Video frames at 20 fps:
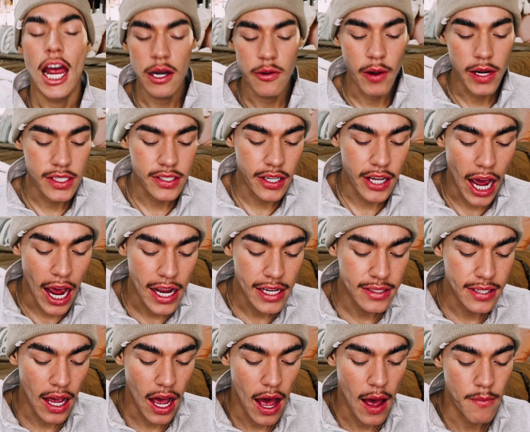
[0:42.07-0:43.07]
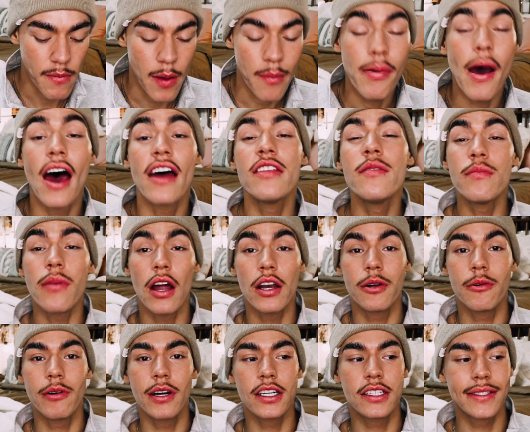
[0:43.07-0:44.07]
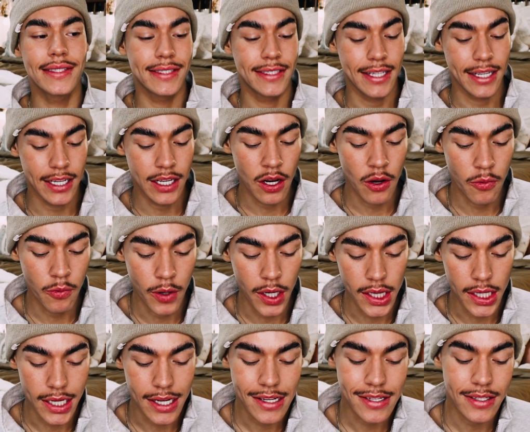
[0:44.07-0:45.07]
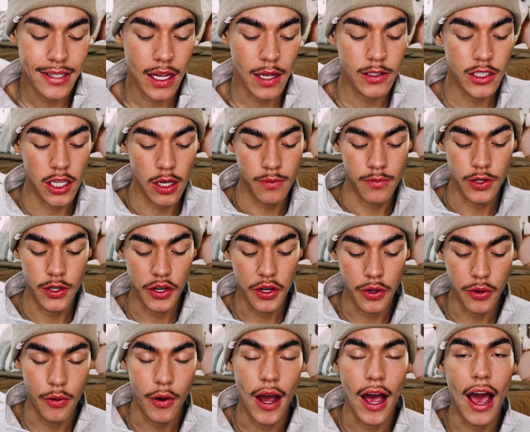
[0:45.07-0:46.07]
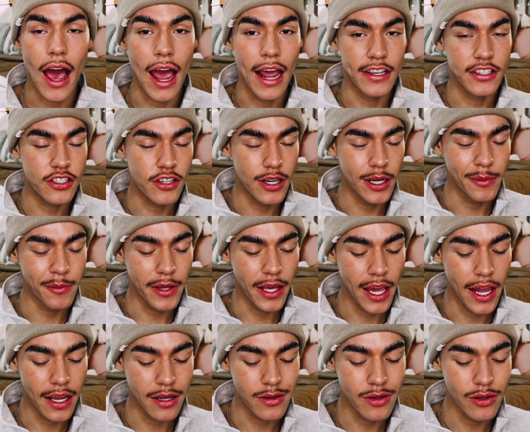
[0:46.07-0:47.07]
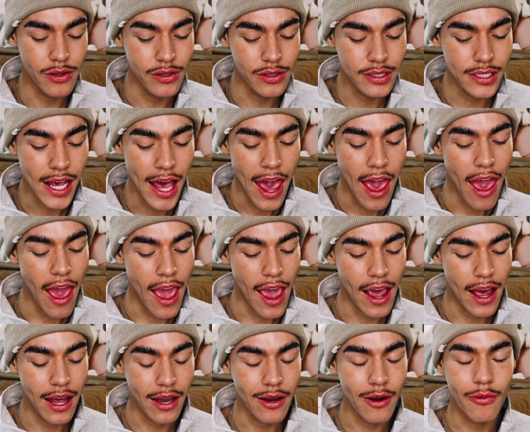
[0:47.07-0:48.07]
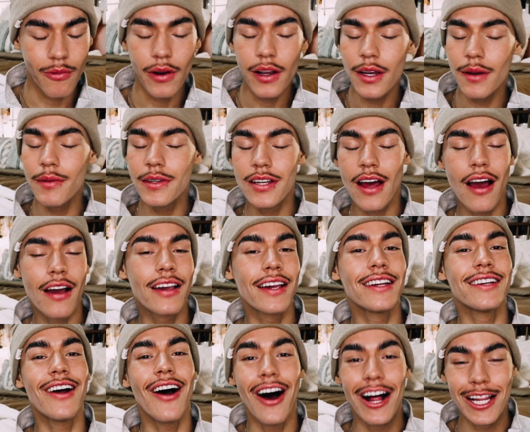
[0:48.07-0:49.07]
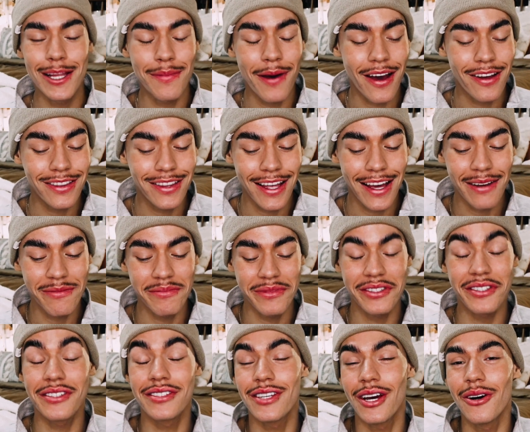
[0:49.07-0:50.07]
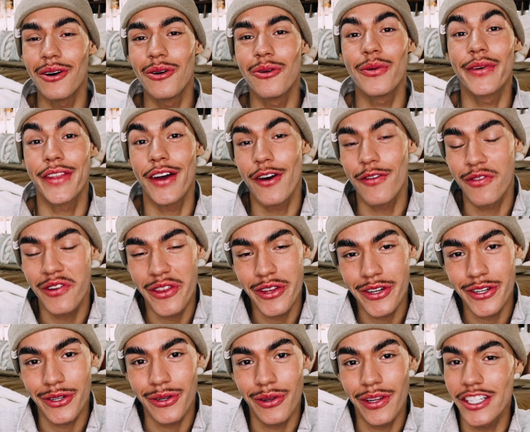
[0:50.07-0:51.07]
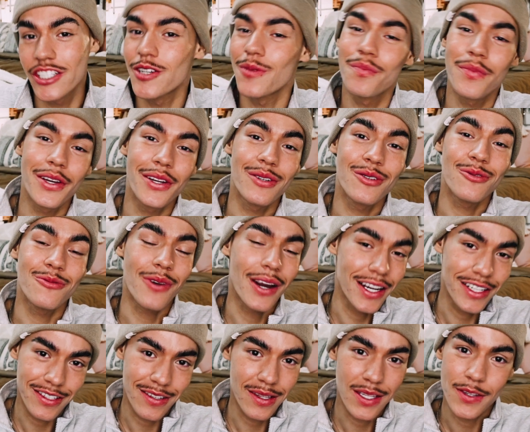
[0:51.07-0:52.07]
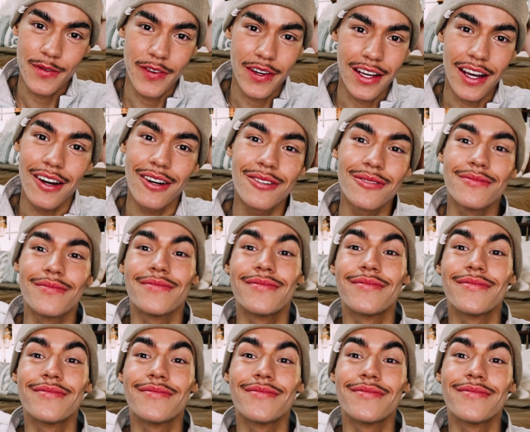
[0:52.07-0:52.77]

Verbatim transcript: Anyways, you guys, Bath & Body Works did release some new ice cream candles, and we're gonna be talking all about them. So without further ado, let's jump in right into this video.